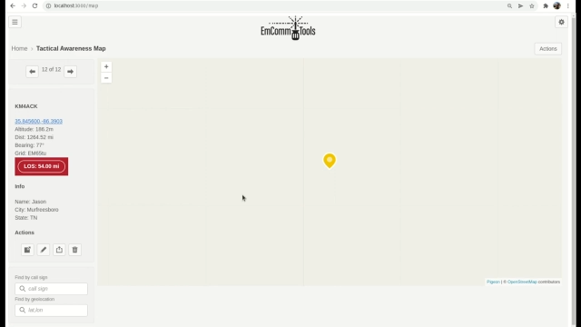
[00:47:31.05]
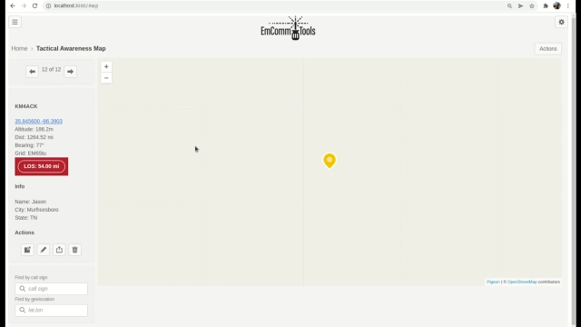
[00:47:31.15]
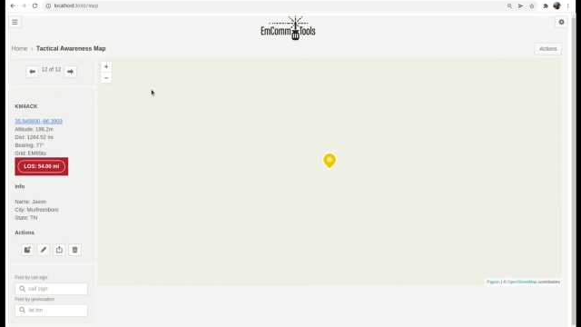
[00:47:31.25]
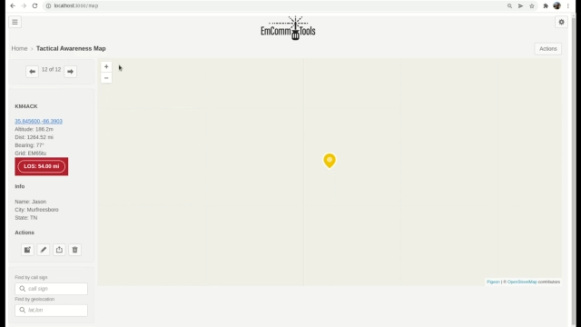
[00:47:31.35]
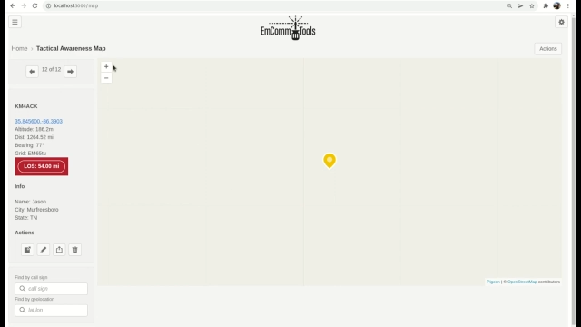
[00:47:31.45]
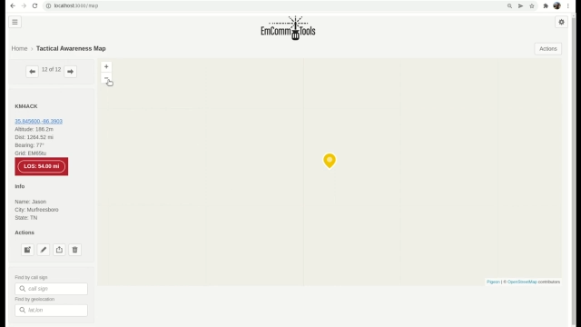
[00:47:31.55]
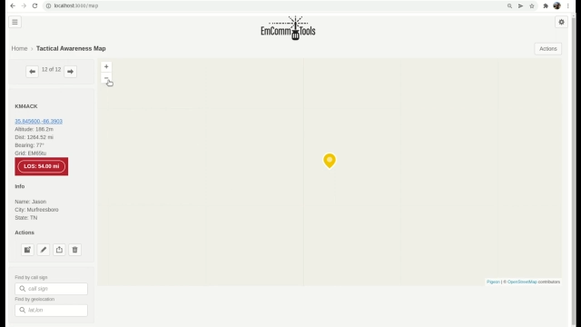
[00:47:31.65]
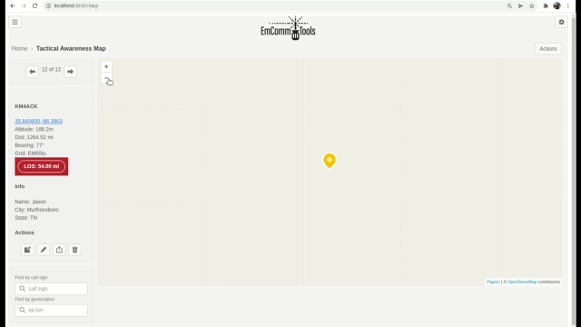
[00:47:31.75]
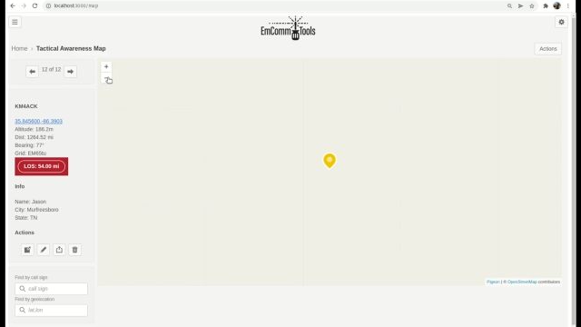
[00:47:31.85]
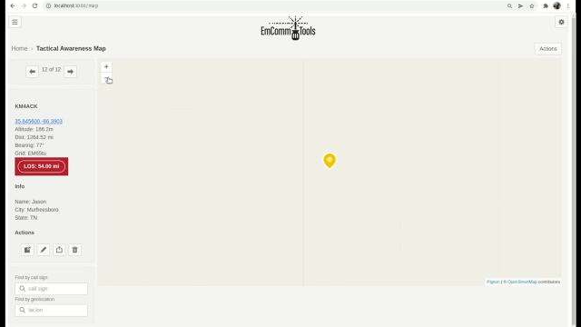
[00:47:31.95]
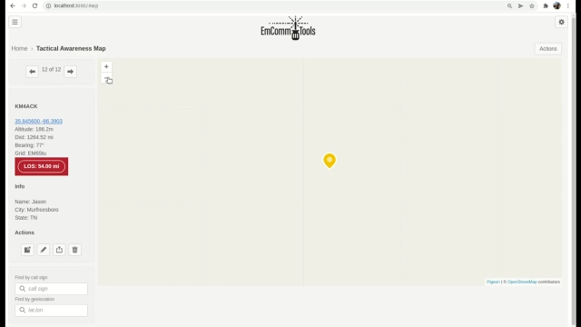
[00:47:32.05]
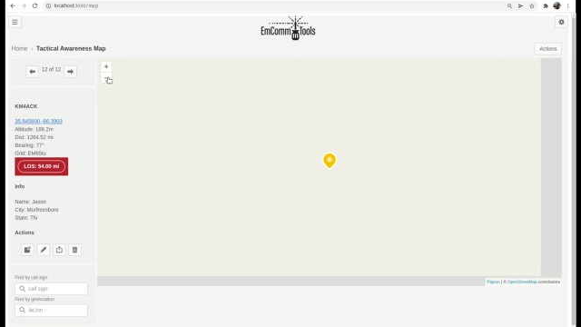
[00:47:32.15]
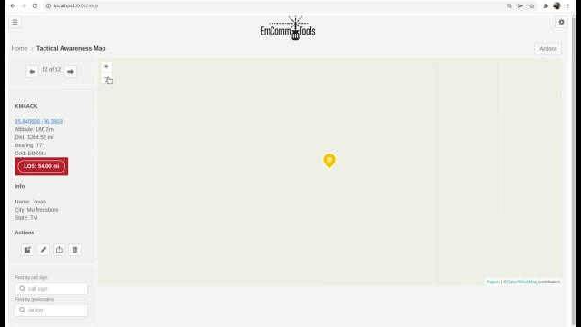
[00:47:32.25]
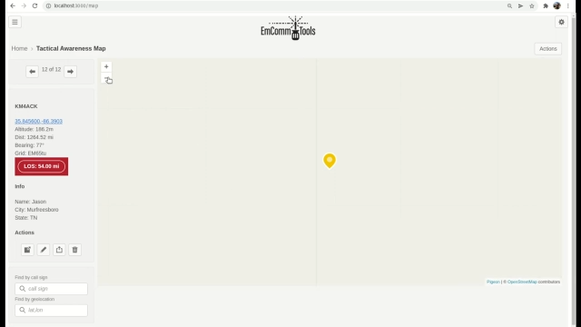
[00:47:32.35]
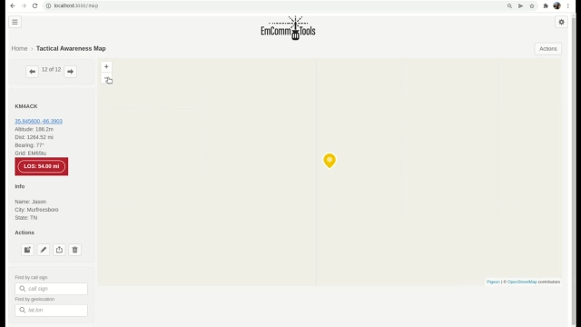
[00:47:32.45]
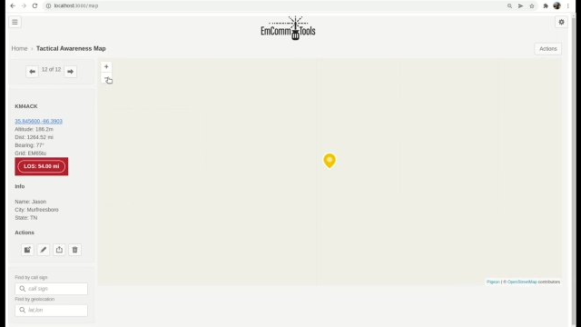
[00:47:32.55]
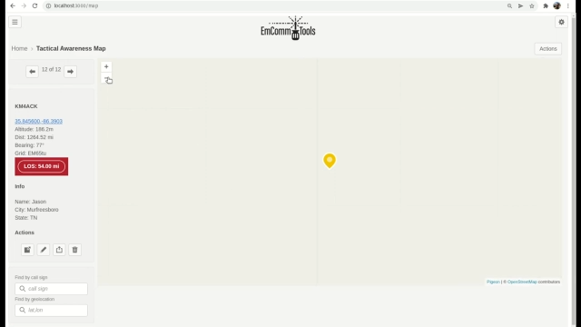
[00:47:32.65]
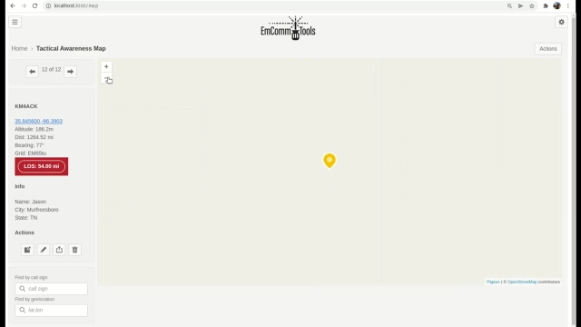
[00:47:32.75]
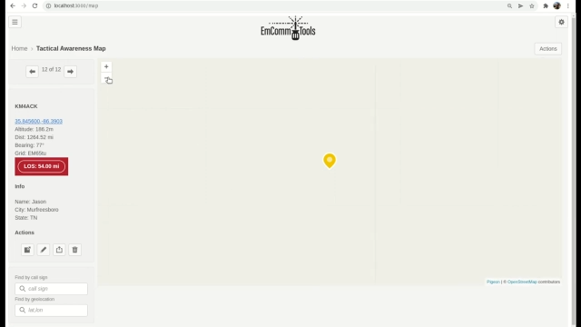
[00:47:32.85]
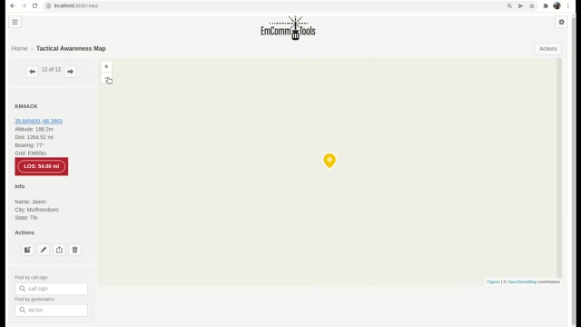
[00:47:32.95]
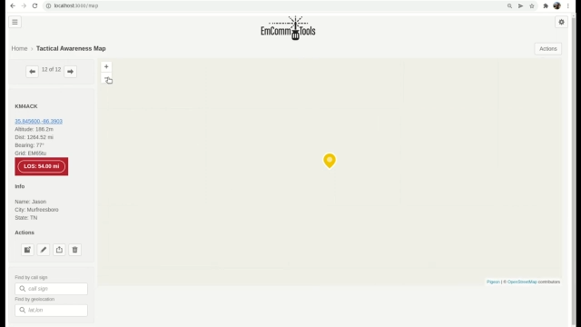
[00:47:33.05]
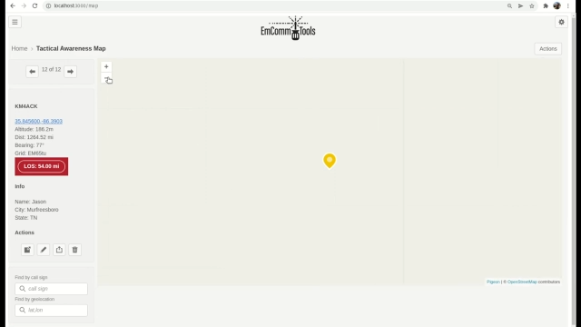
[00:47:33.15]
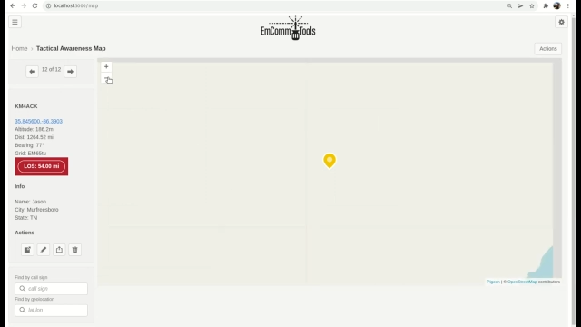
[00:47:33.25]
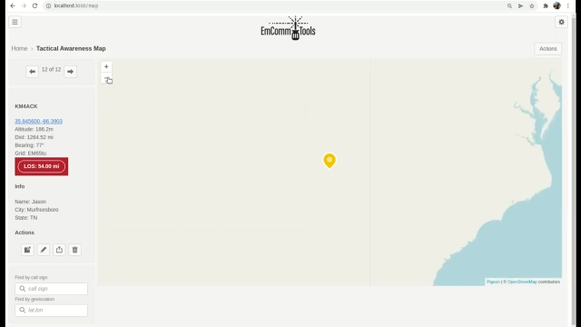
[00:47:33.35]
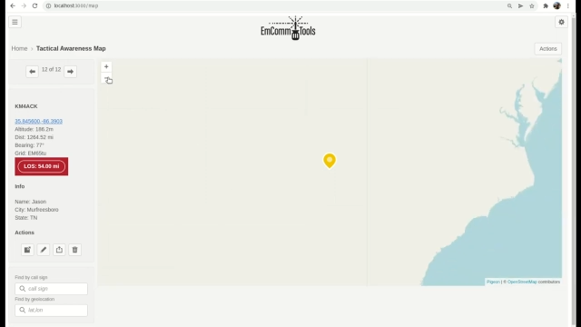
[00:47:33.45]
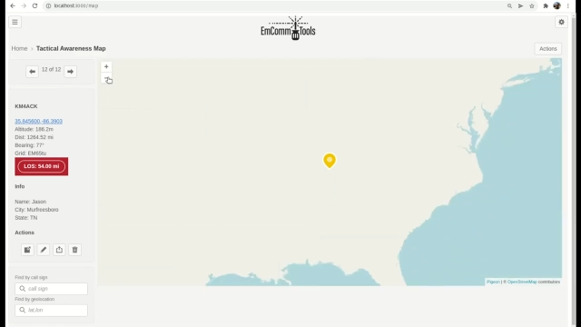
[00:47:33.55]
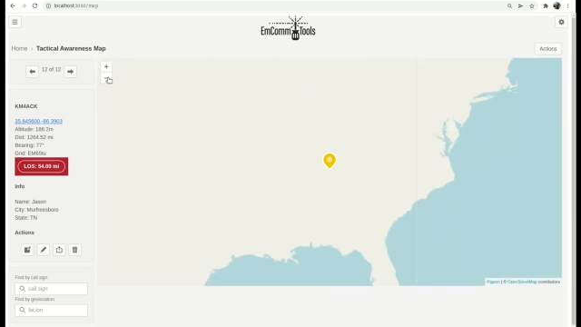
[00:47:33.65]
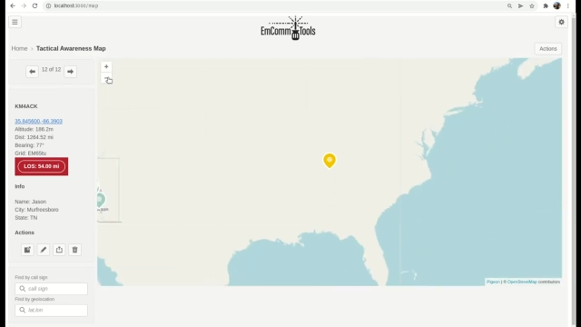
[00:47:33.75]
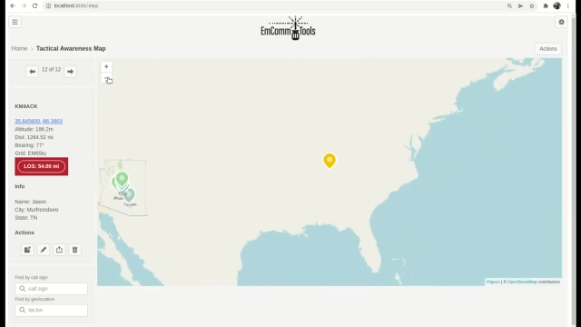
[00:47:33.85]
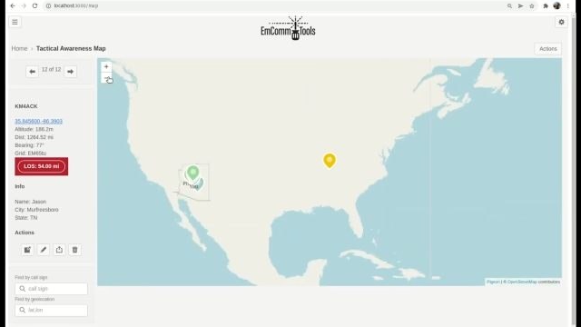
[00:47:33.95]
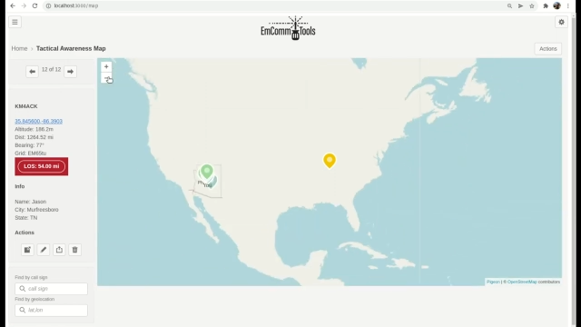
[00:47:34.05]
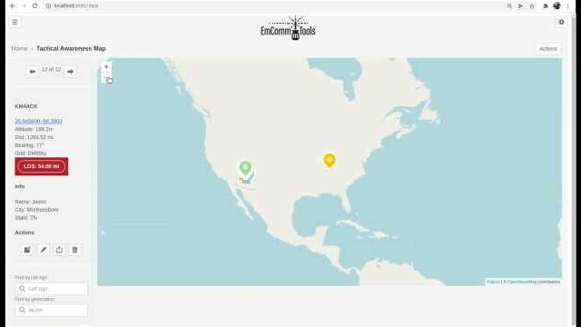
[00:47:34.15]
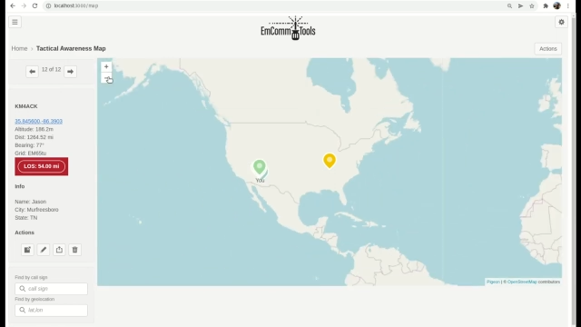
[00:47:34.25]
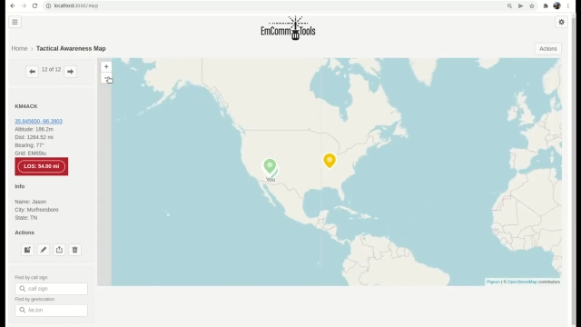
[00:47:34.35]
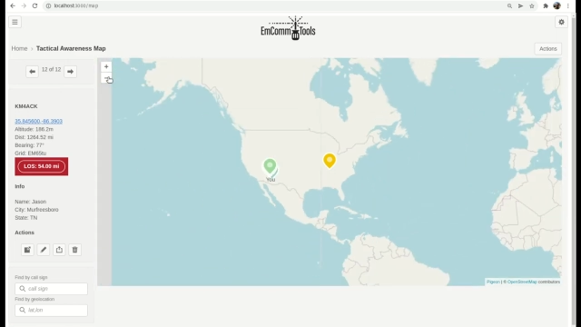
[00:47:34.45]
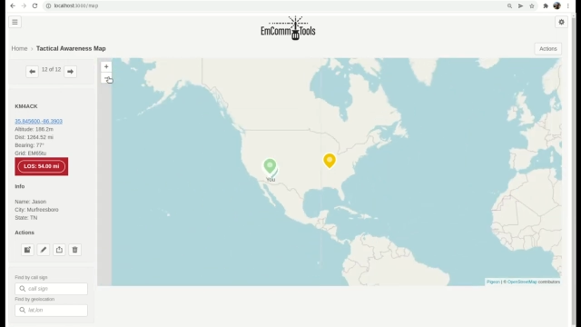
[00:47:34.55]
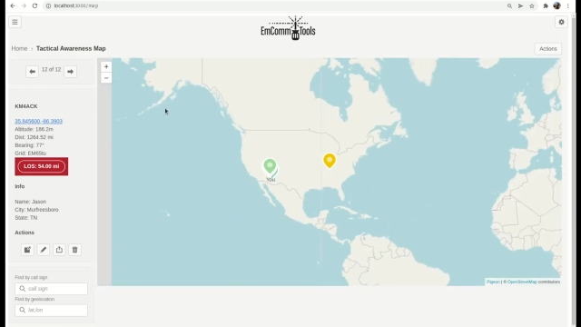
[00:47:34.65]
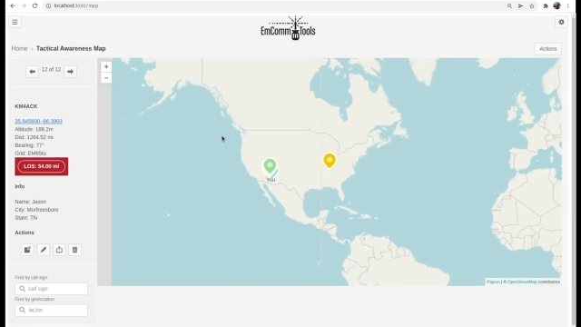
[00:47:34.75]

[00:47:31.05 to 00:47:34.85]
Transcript: [unreadable: no face in view]